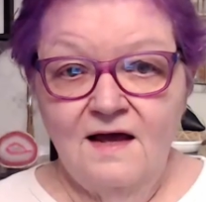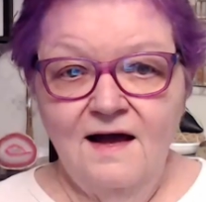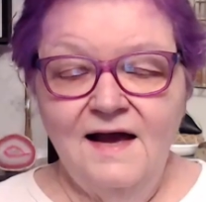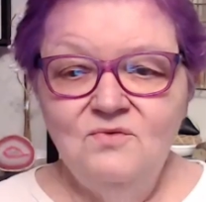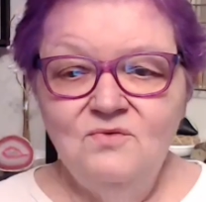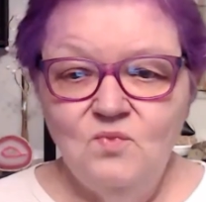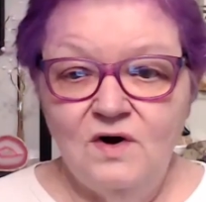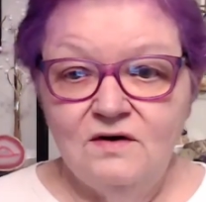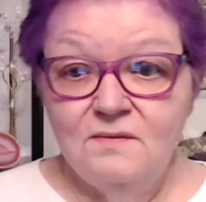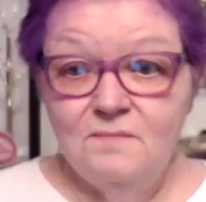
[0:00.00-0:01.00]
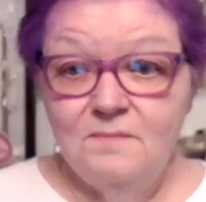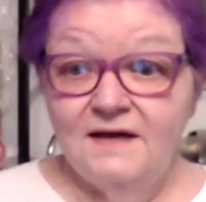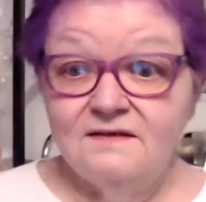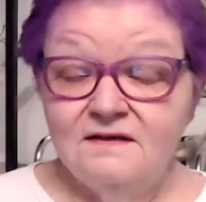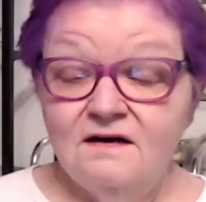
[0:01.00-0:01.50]
Hi, welcome
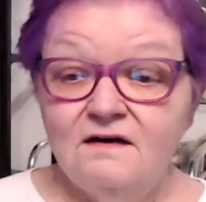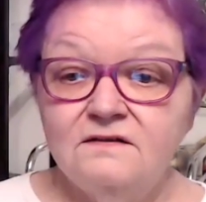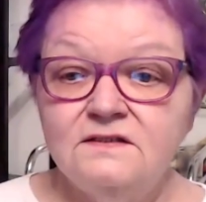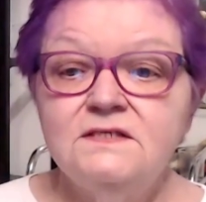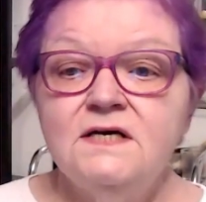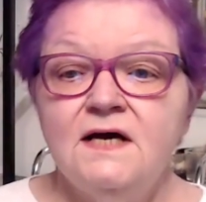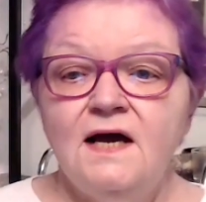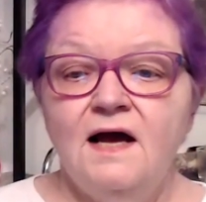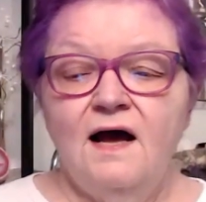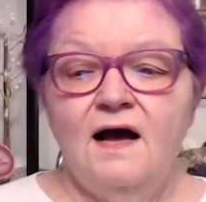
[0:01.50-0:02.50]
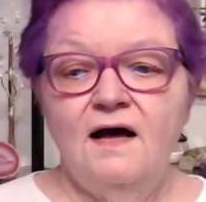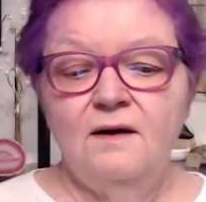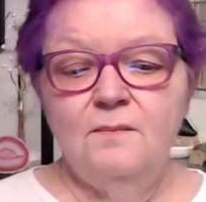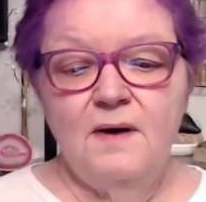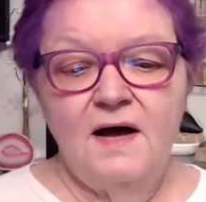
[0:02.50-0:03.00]
back to the garden.
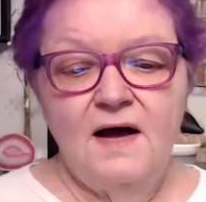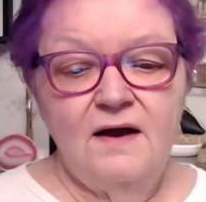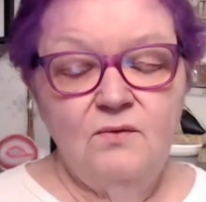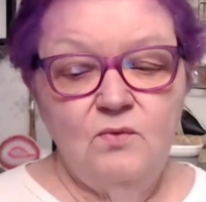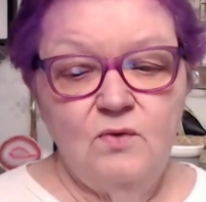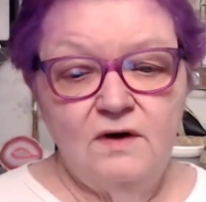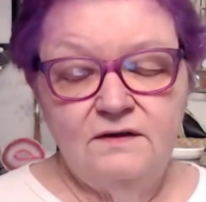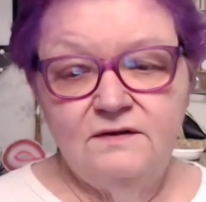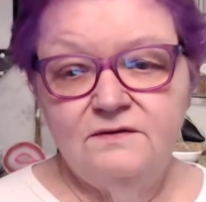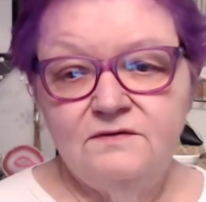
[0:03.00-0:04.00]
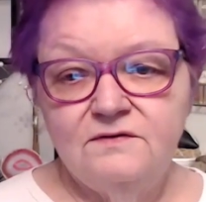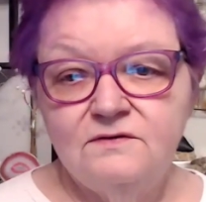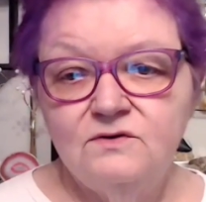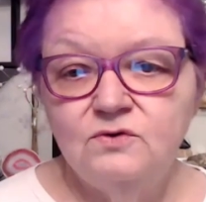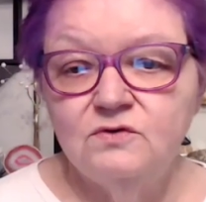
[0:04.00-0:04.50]
Um, I want to
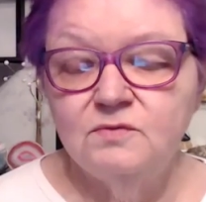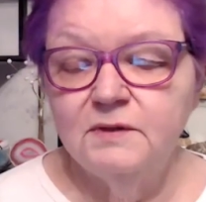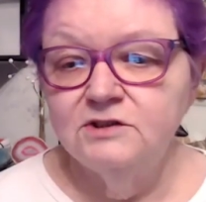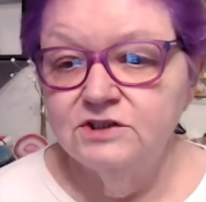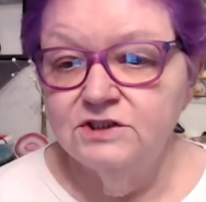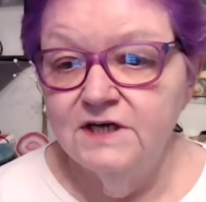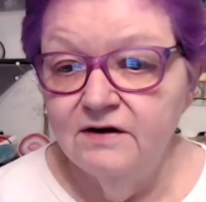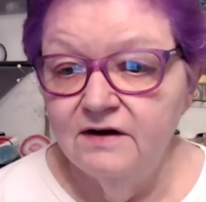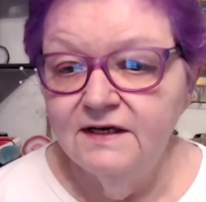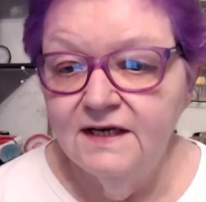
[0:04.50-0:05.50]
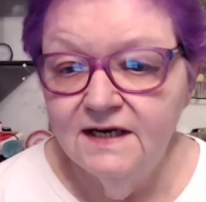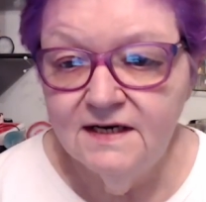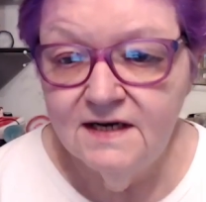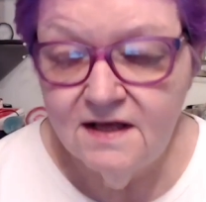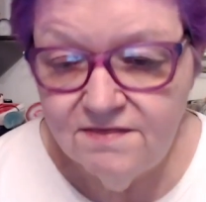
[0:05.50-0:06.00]
do a special shout out again
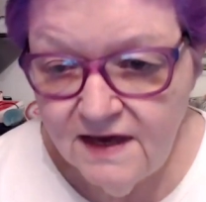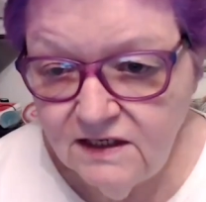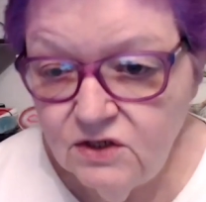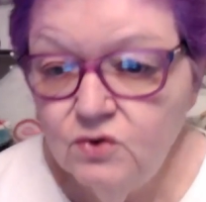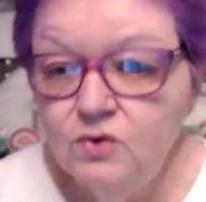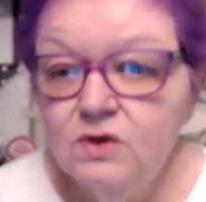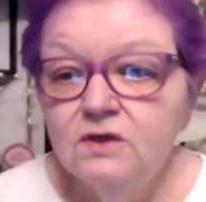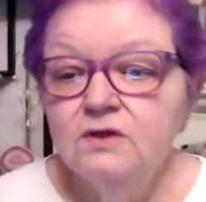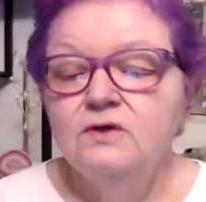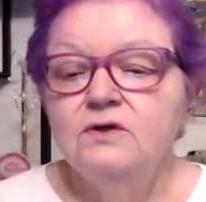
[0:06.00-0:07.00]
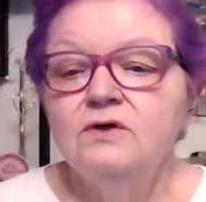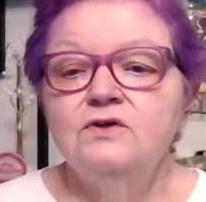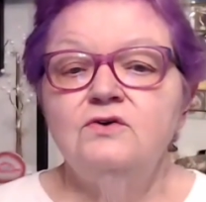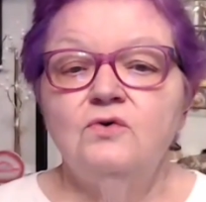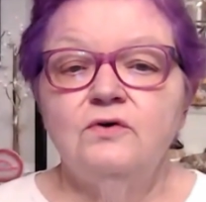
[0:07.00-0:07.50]
and a thank you
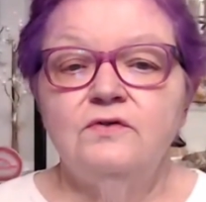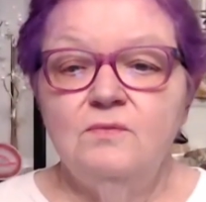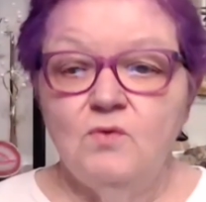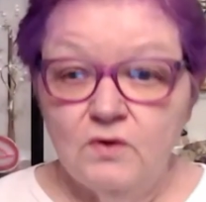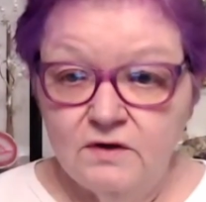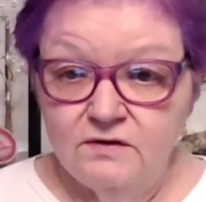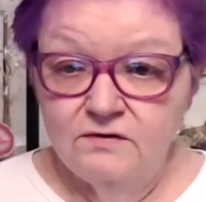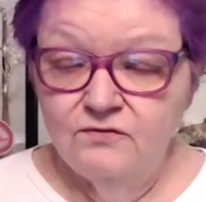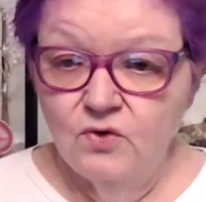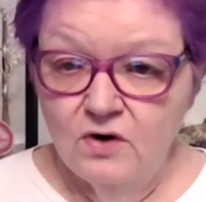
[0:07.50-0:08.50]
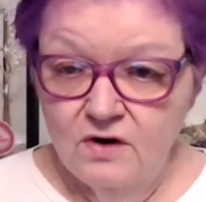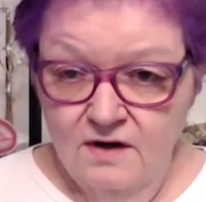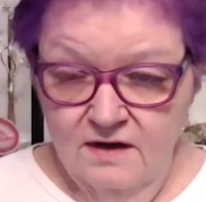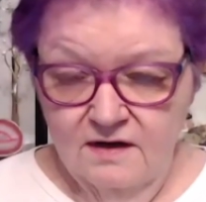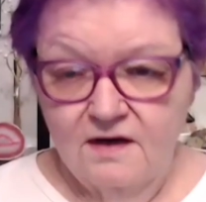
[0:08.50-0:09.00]
to Dorothy Morgan for
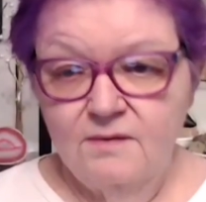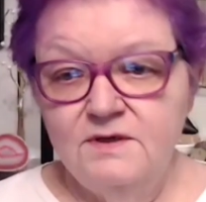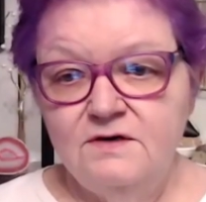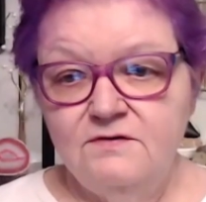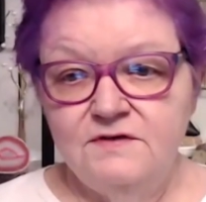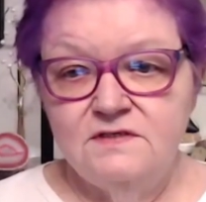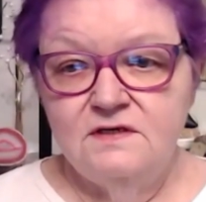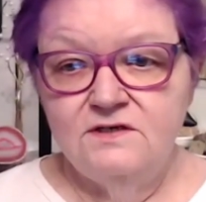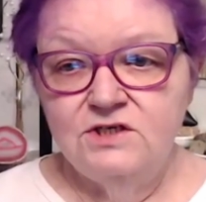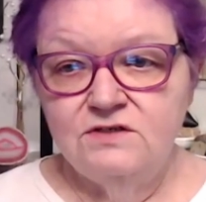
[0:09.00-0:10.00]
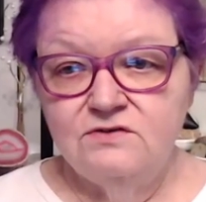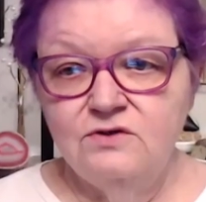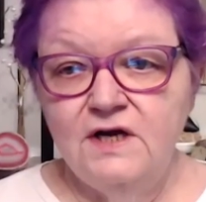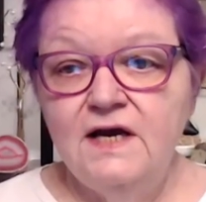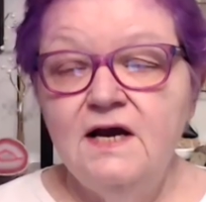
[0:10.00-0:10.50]
coming to visit us
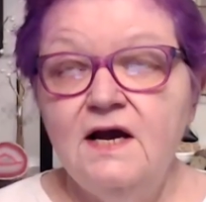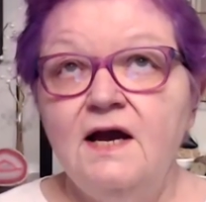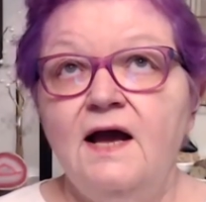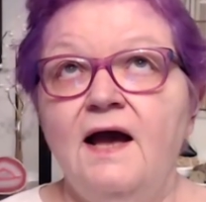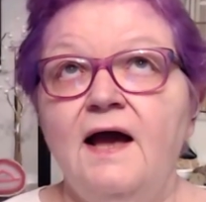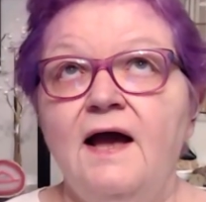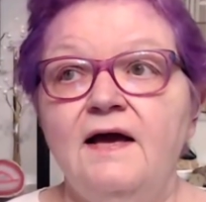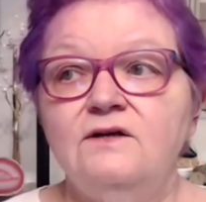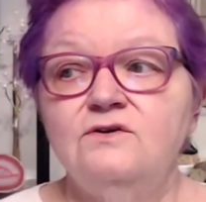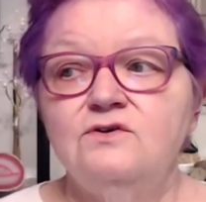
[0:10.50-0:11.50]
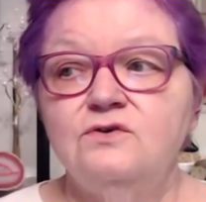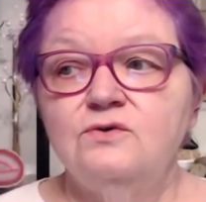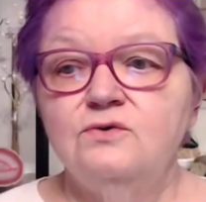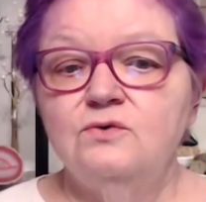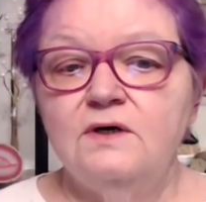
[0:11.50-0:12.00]
yesterday and
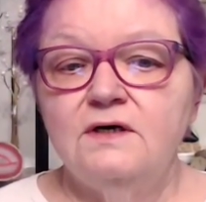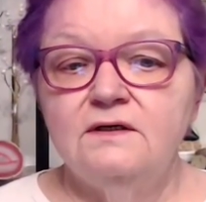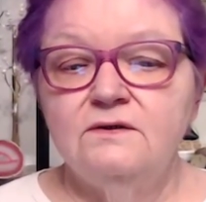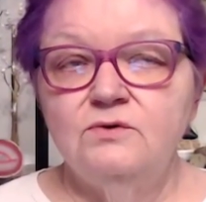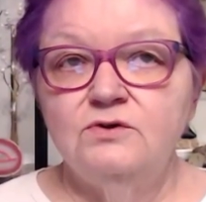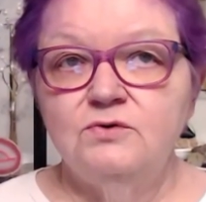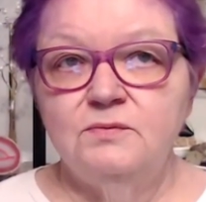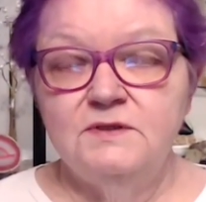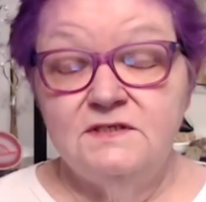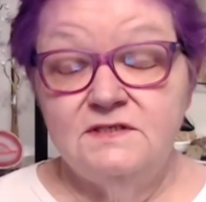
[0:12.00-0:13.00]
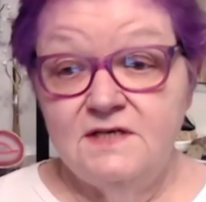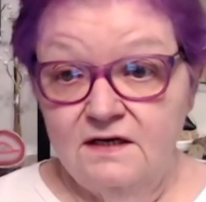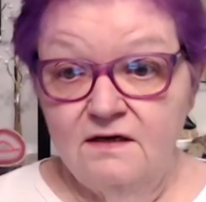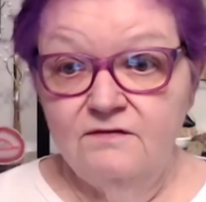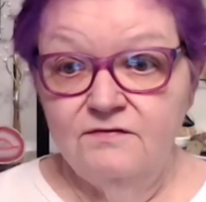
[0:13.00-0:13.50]
to, uh, which would have been the
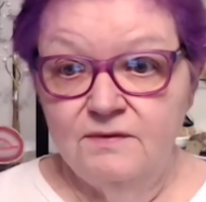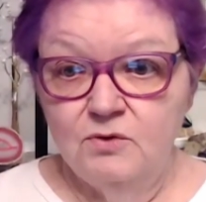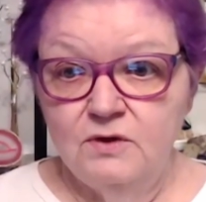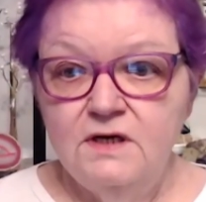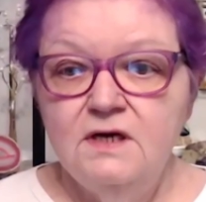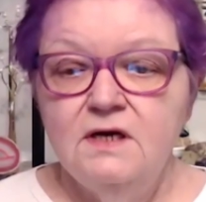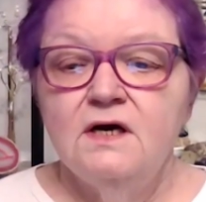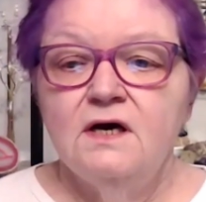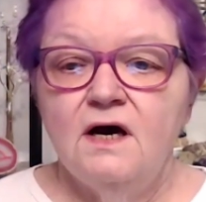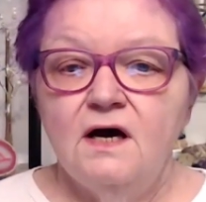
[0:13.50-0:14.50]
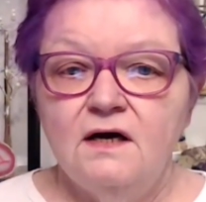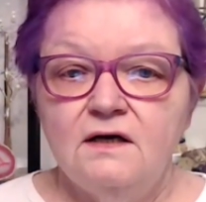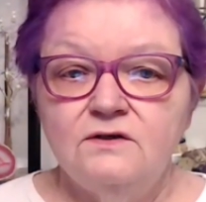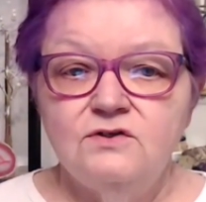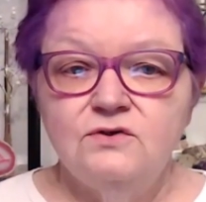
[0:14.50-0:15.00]
2nd of February,
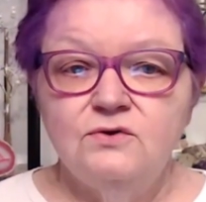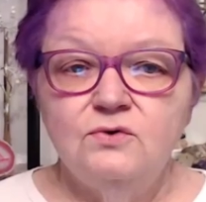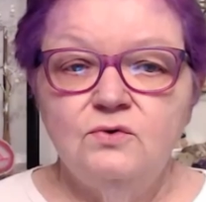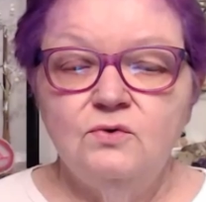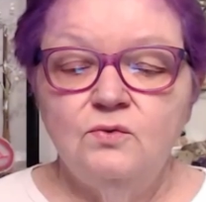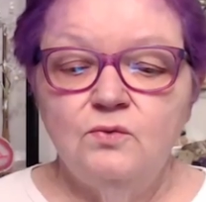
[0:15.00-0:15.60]
uh, to